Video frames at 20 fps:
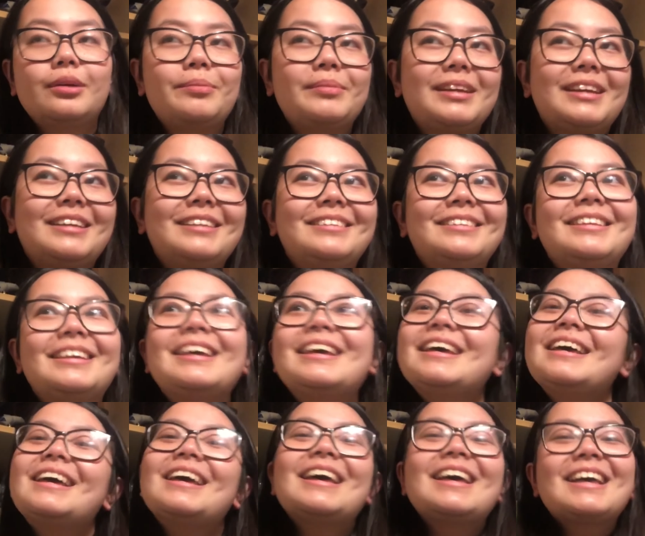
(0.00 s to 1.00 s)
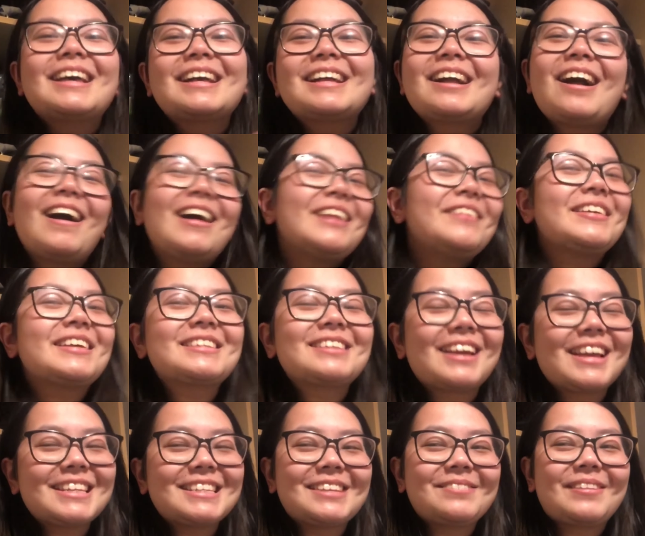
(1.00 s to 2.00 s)
I mean kind of
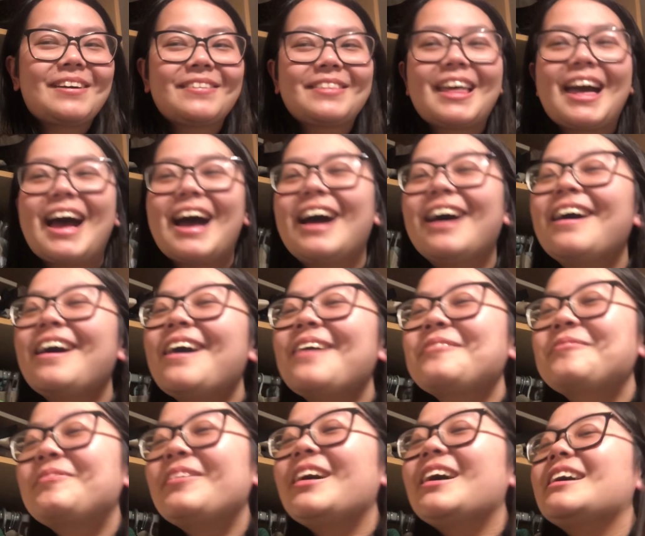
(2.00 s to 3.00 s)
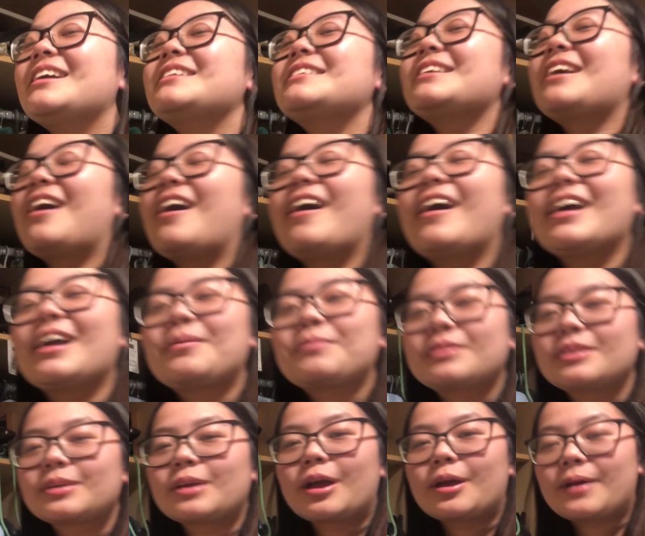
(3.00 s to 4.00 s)
excited about that but I am
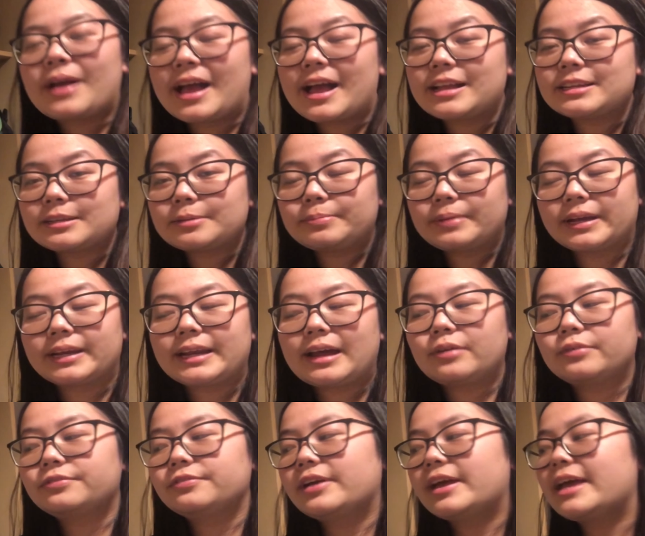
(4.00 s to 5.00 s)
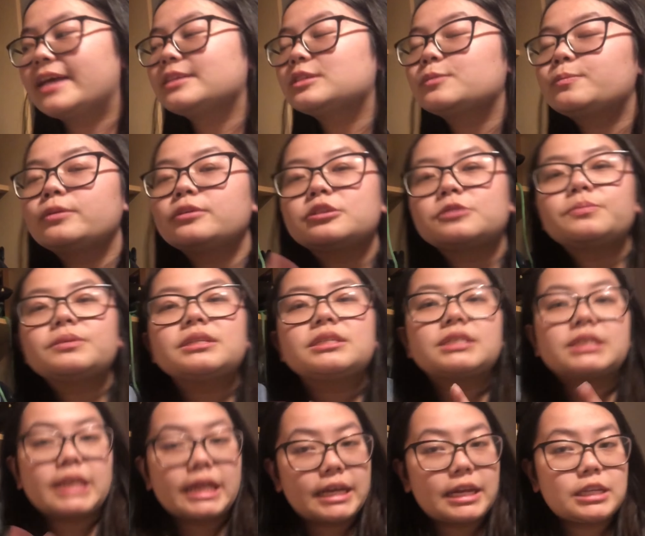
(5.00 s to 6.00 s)
going to go ahead and pick an outfit. It's supposed to be
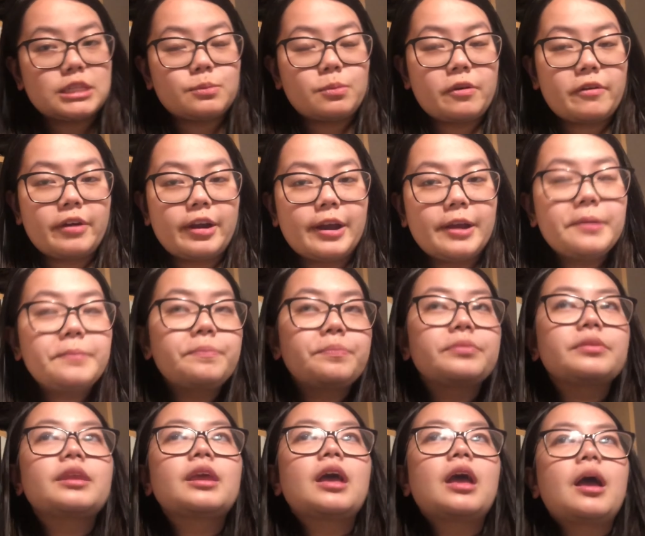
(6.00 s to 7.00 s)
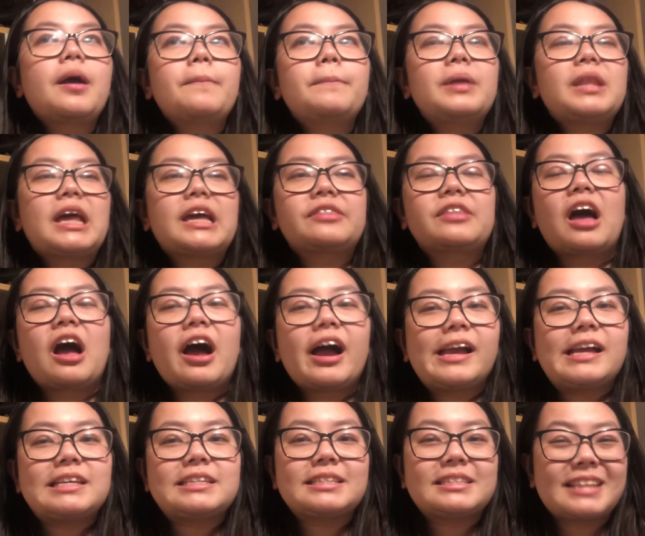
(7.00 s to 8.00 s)
sunny tomorrow but like the
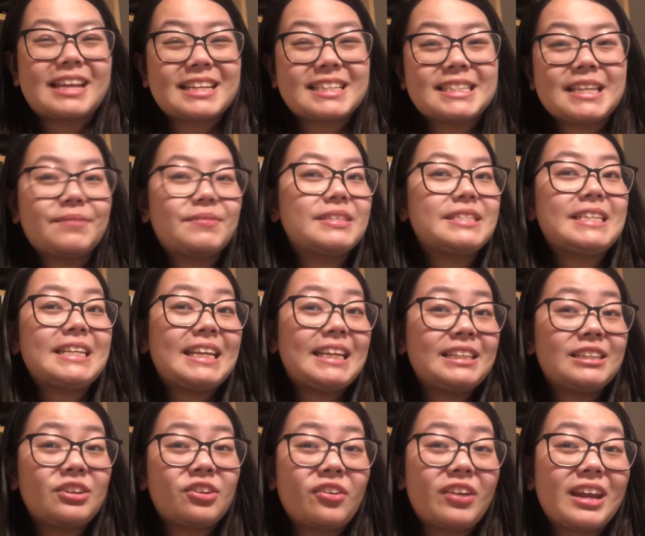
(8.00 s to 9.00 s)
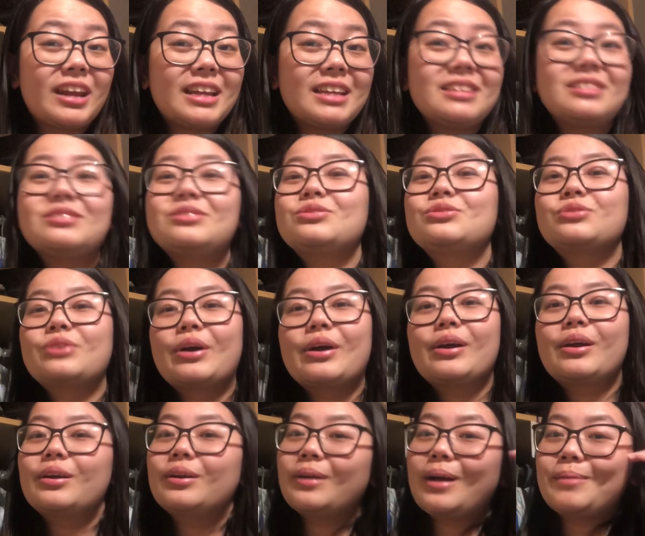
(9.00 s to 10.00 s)
highest is like 17 degrees so
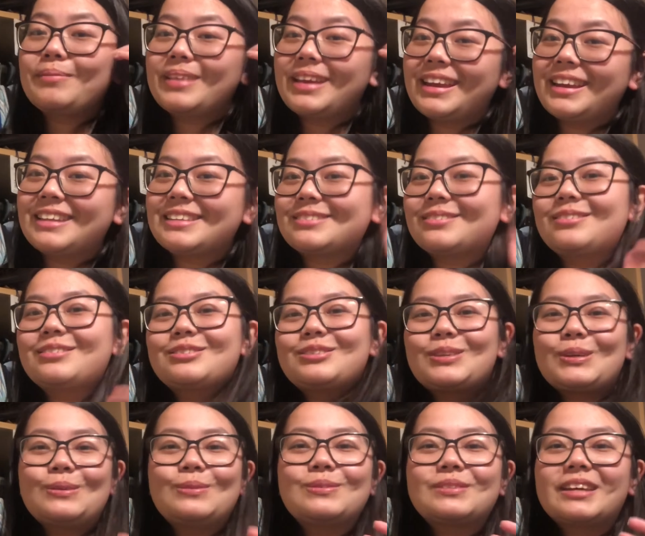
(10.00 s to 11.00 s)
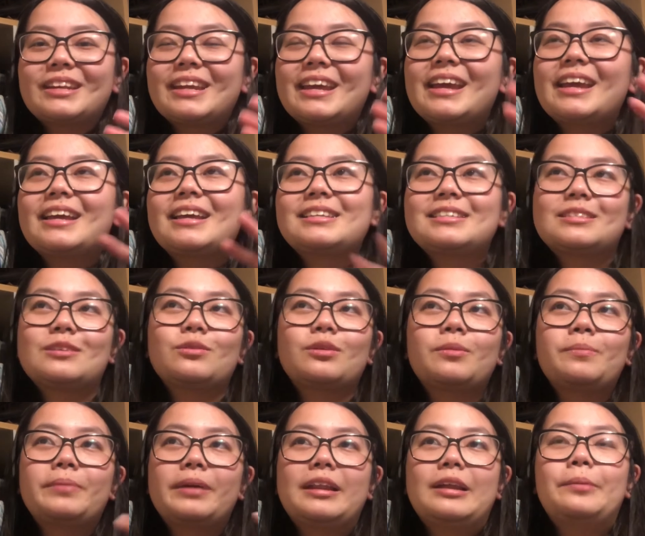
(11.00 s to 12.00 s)
I mean it's not too sunny it's still
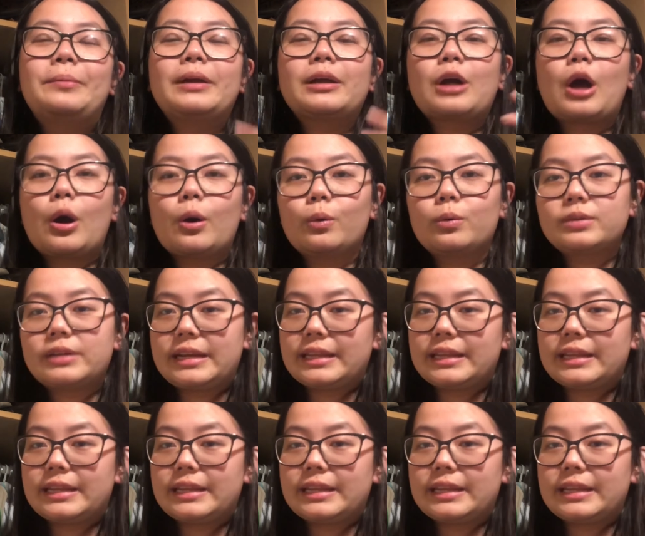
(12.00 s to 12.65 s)
gonna be a little bit cold I